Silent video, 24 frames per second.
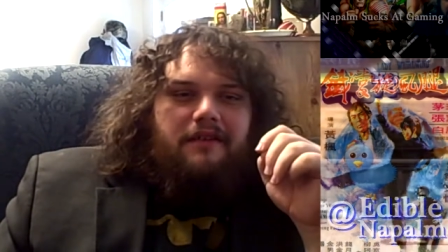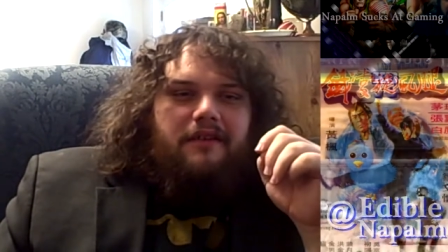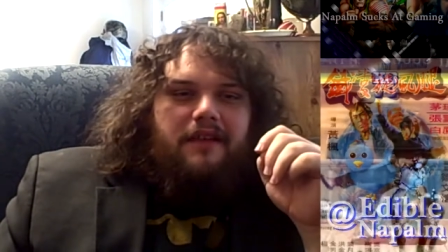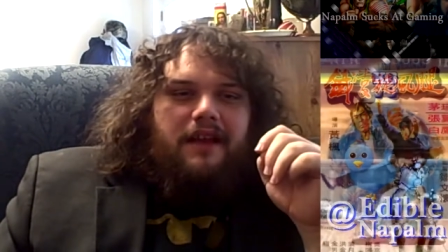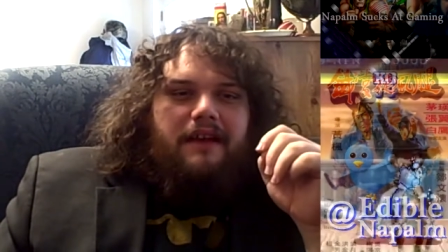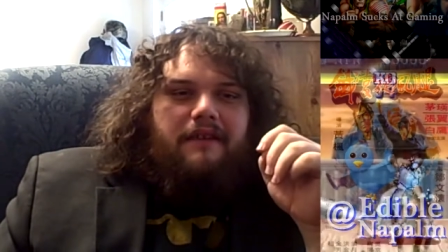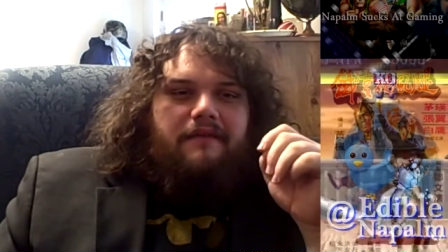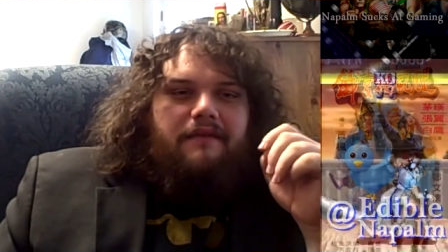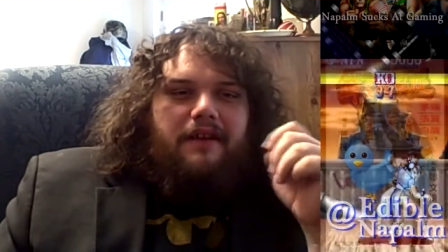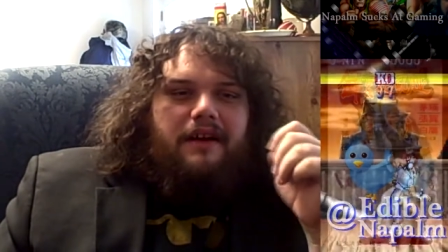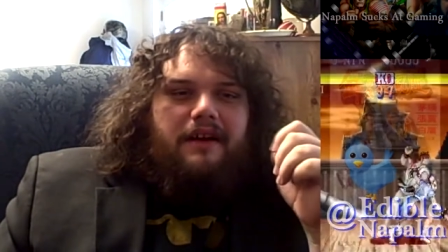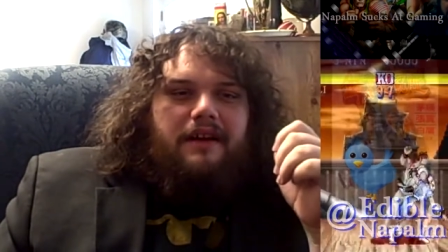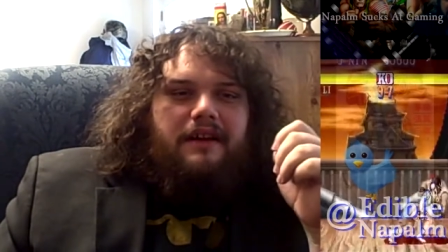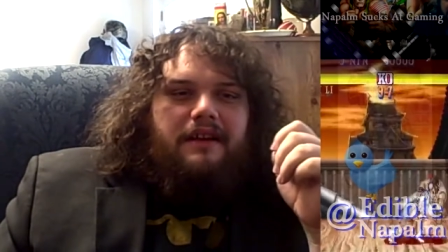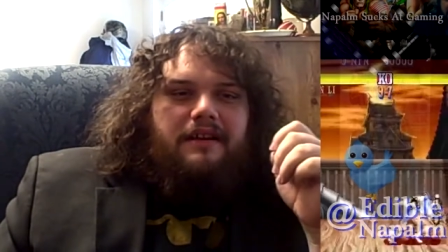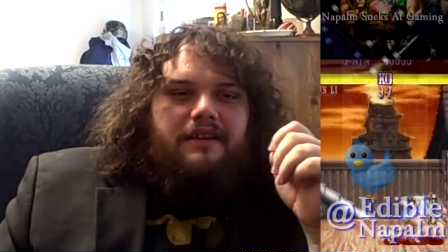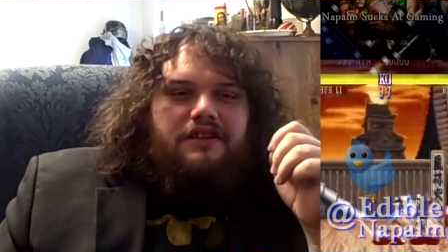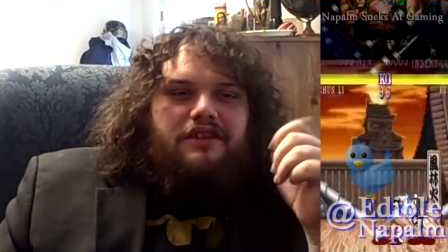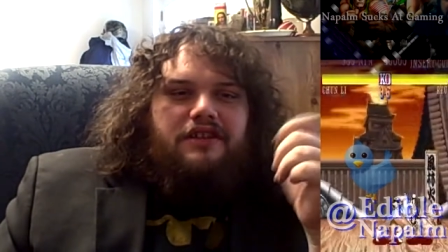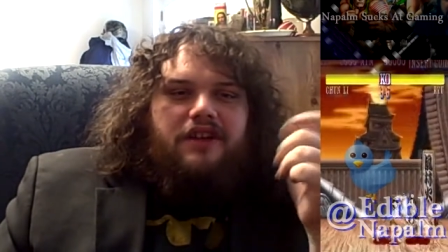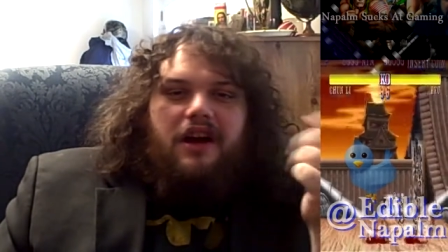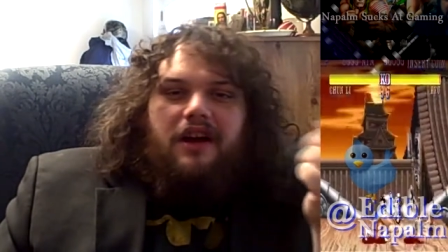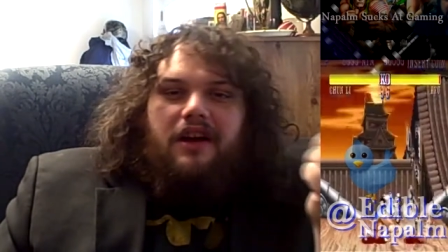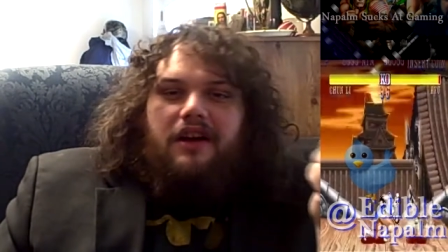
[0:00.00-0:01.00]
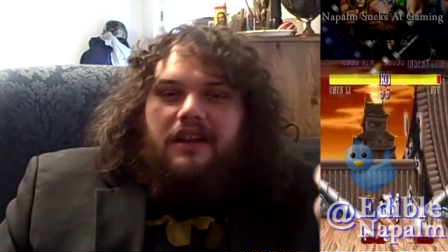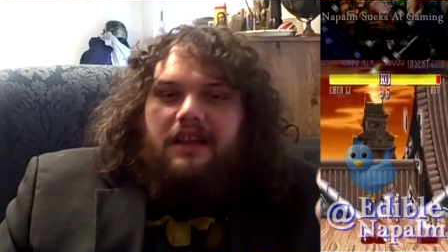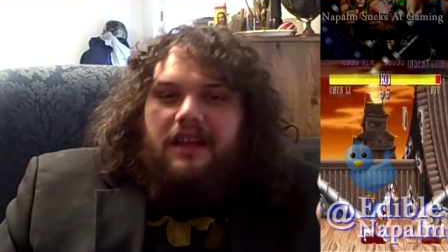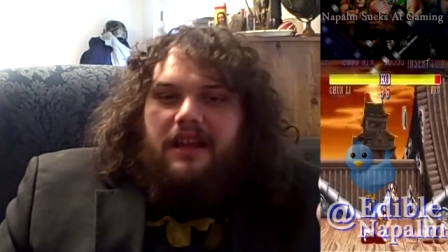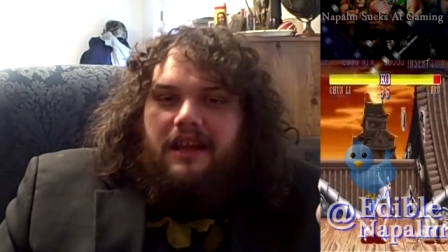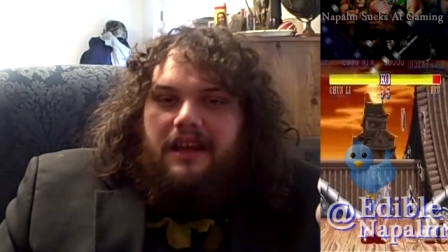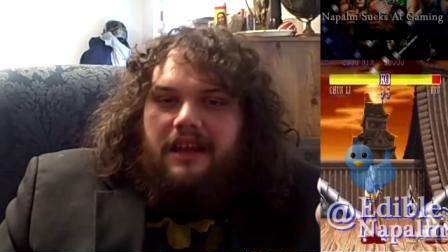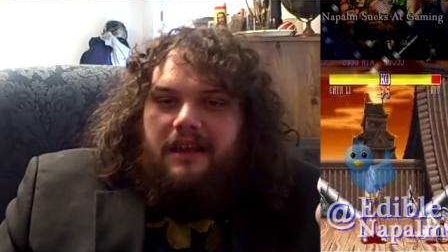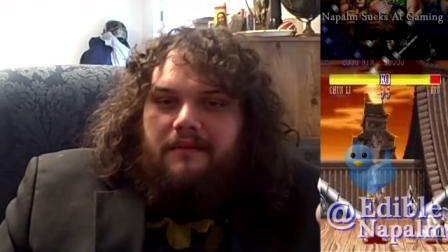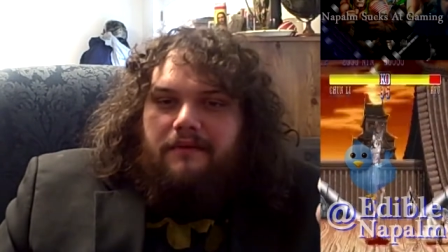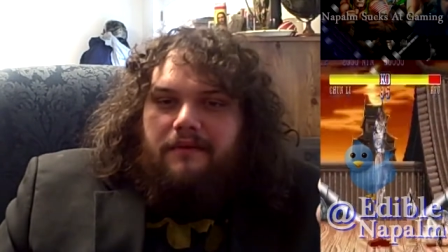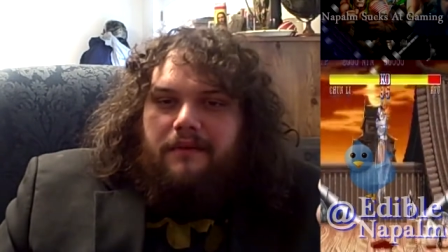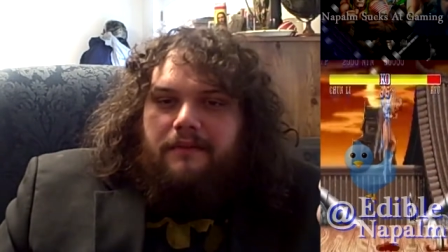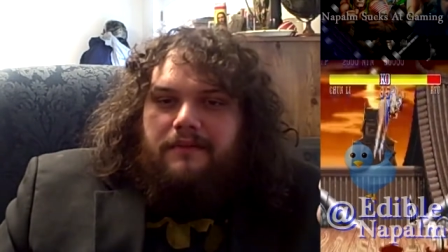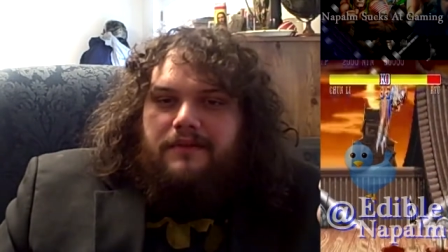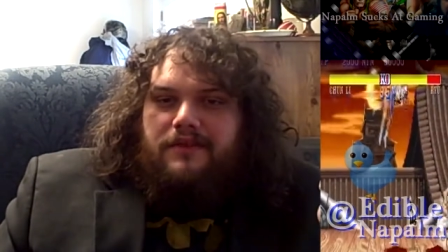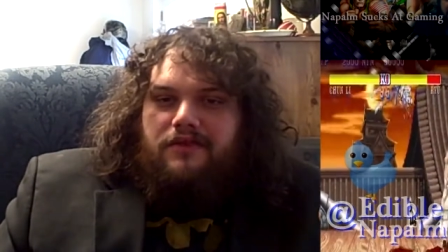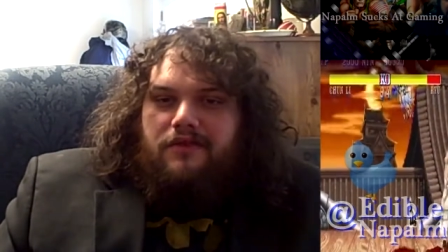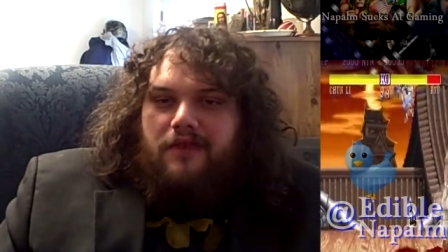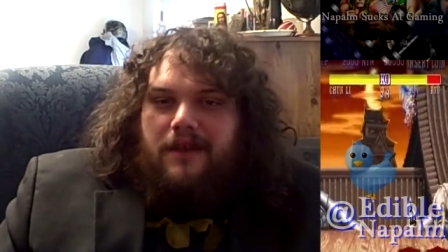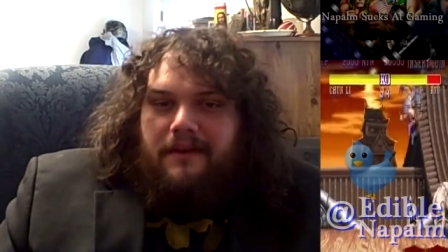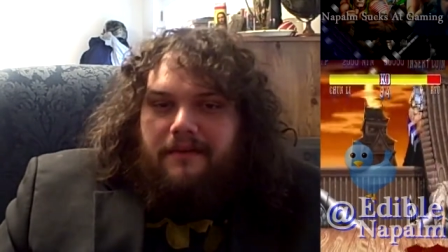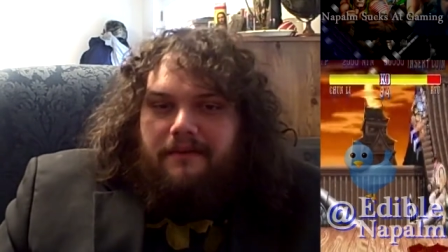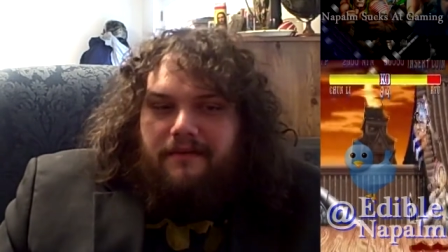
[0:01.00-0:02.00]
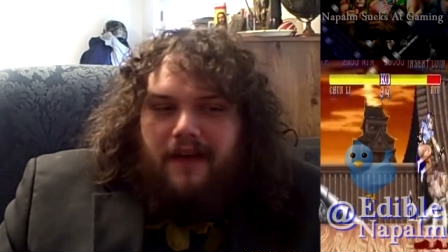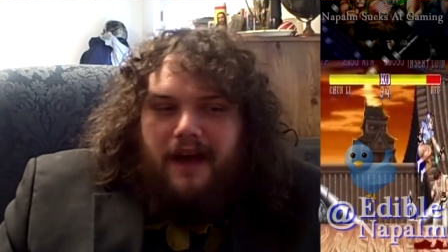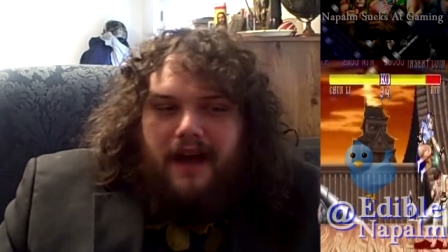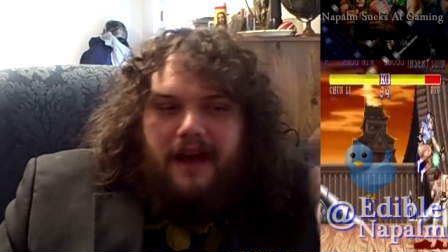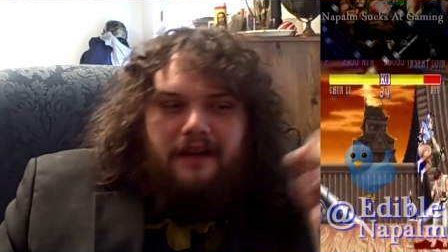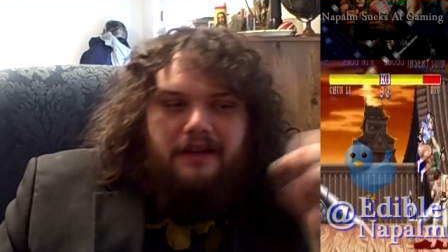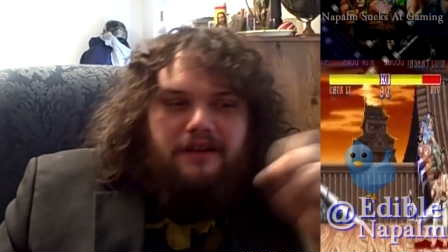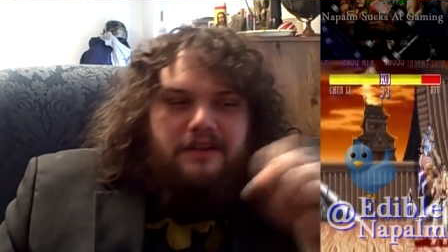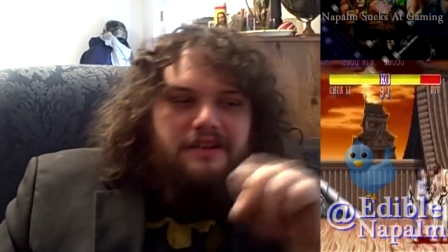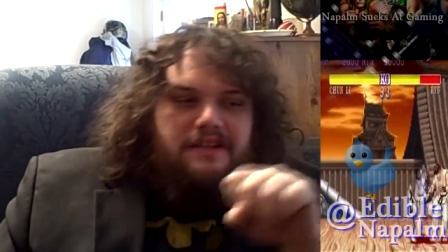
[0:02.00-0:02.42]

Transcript: like fucking Chun Li from Street Fighter,